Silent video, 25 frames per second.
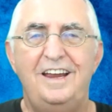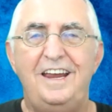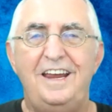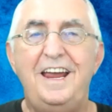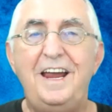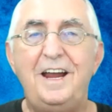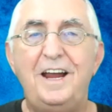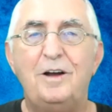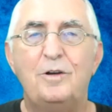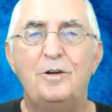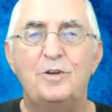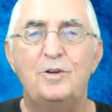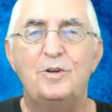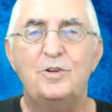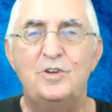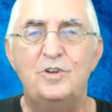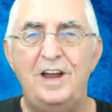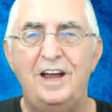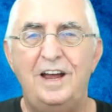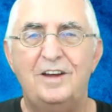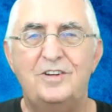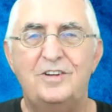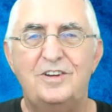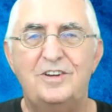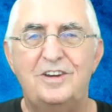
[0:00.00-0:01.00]
eagle's
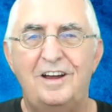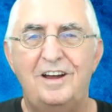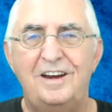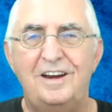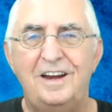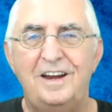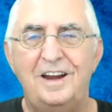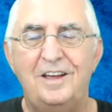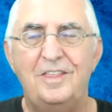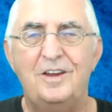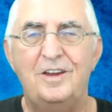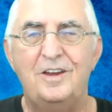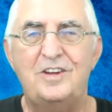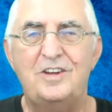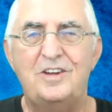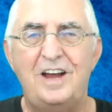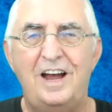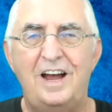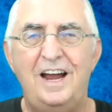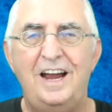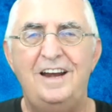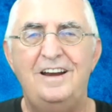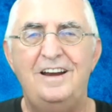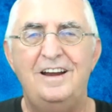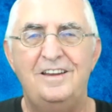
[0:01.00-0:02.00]
nest on the other
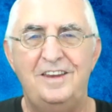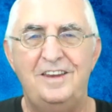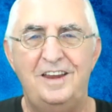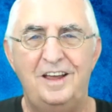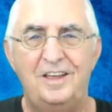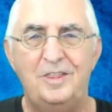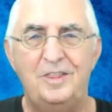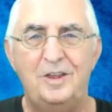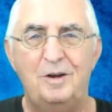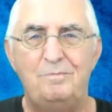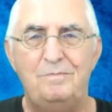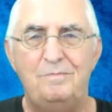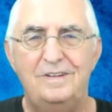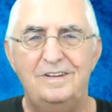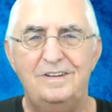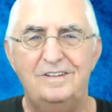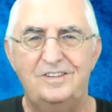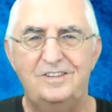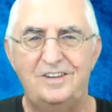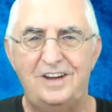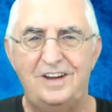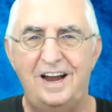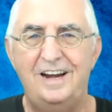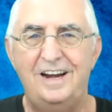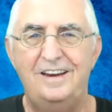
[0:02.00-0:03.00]
side of
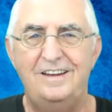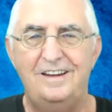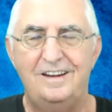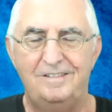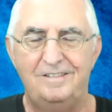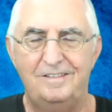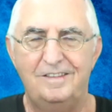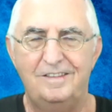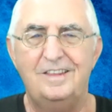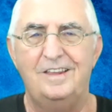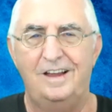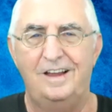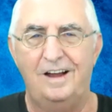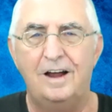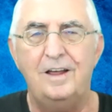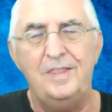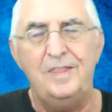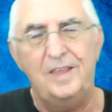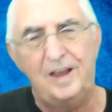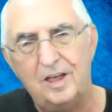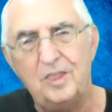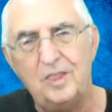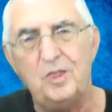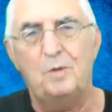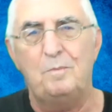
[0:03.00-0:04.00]

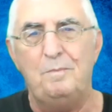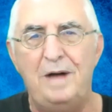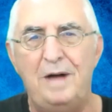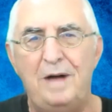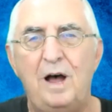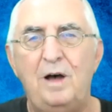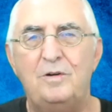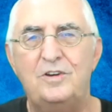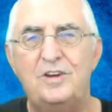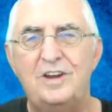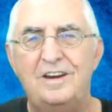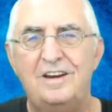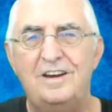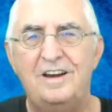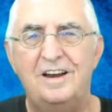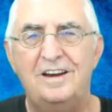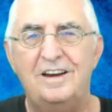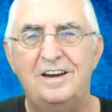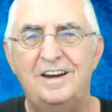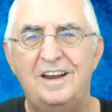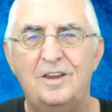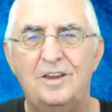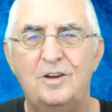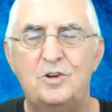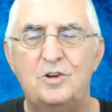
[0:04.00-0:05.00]
the other mountain, on
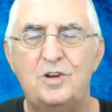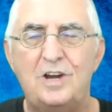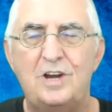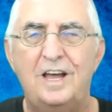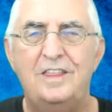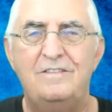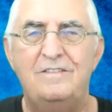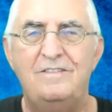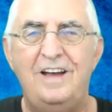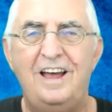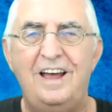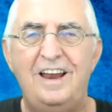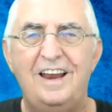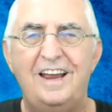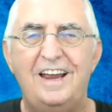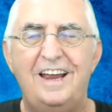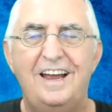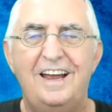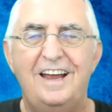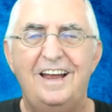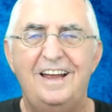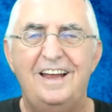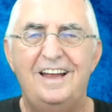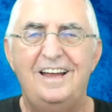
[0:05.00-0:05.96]
the other side of the valley.